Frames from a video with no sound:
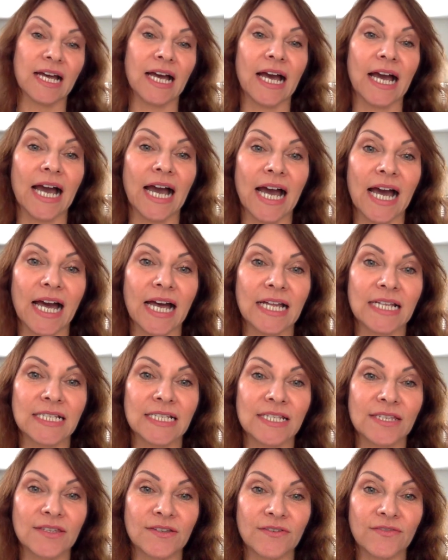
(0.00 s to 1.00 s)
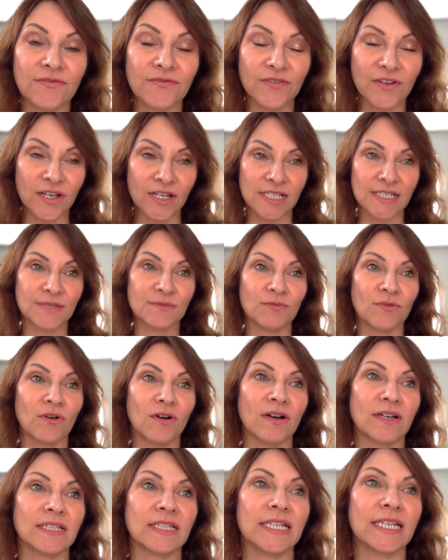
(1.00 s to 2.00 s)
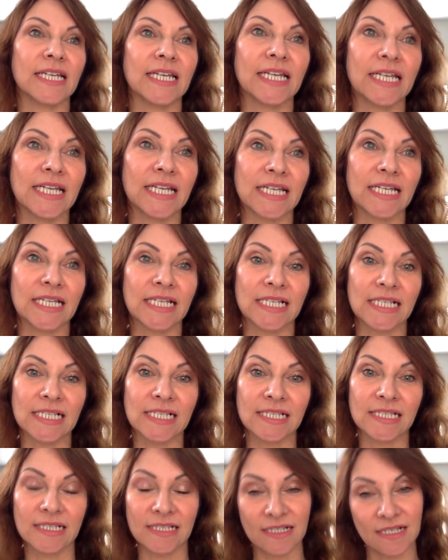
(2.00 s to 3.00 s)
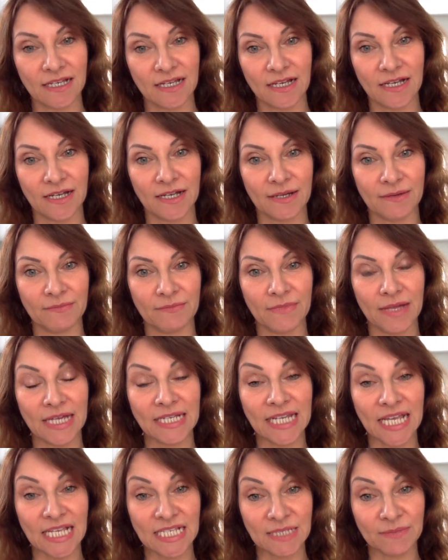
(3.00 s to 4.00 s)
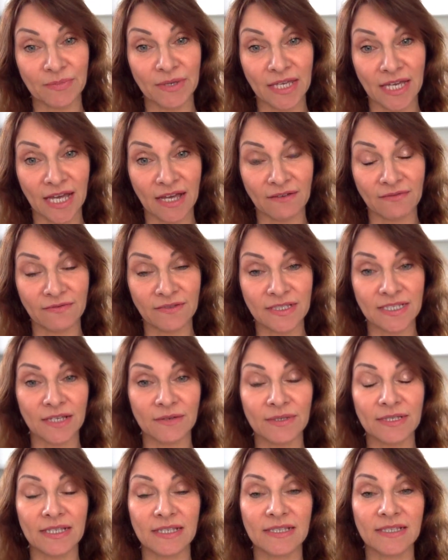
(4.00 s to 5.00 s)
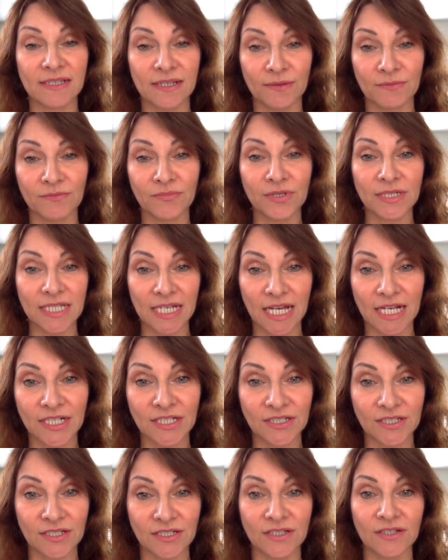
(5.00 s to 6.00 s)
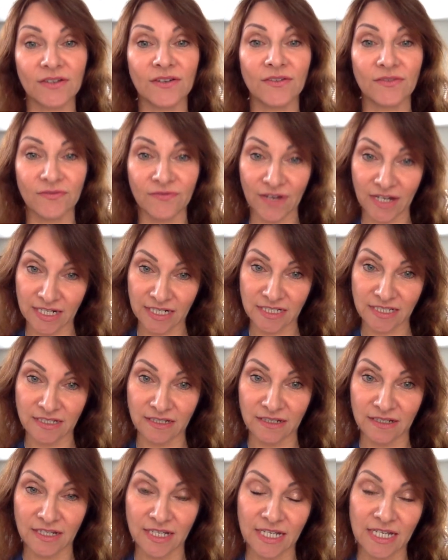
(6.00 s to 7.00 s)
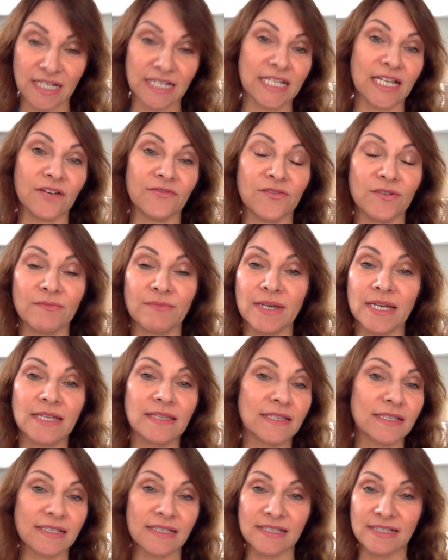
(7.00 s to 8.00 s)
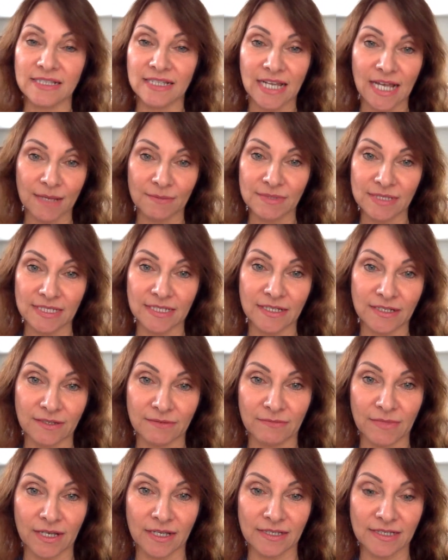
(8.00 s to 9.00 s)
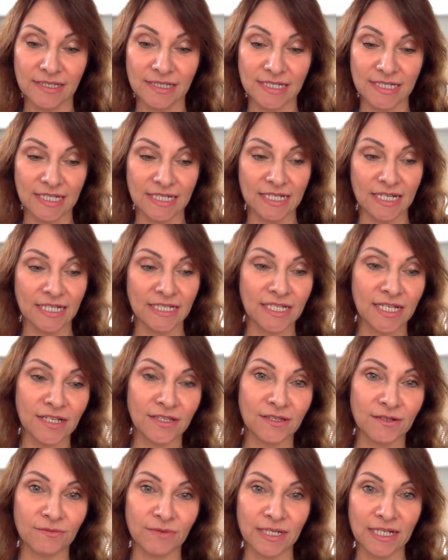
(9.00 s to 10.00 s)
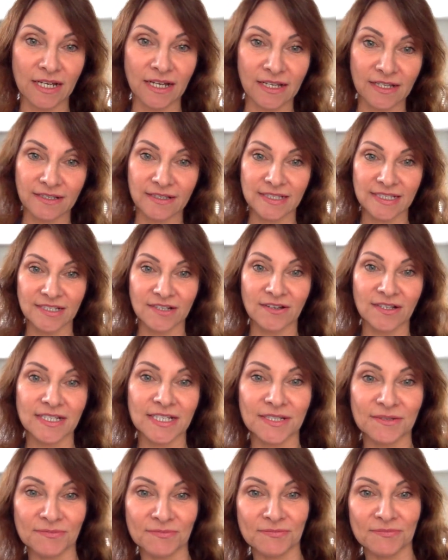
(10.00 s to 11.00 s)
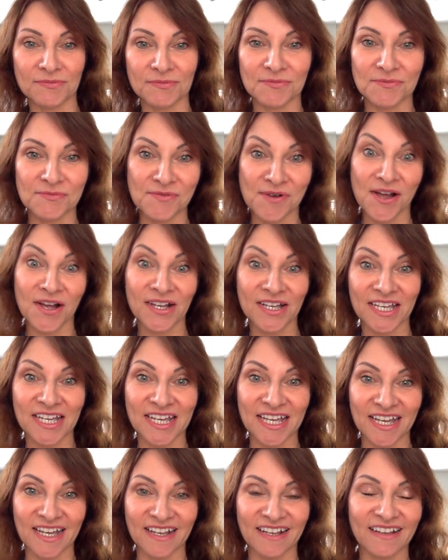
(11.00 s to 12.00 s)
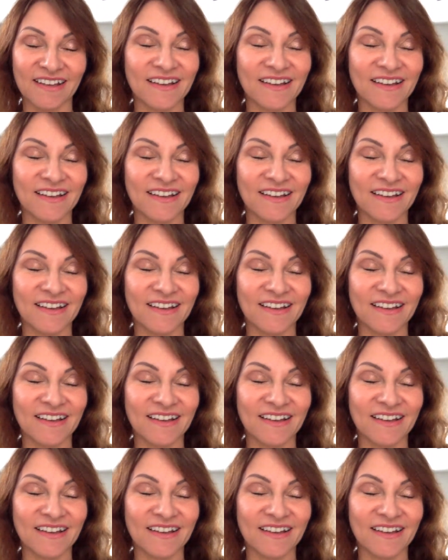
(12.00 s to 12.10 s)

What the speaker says: And the first one is an SPF, so it's a sun protection factor. Now for me, this is an absolute must. And I know that when I started working,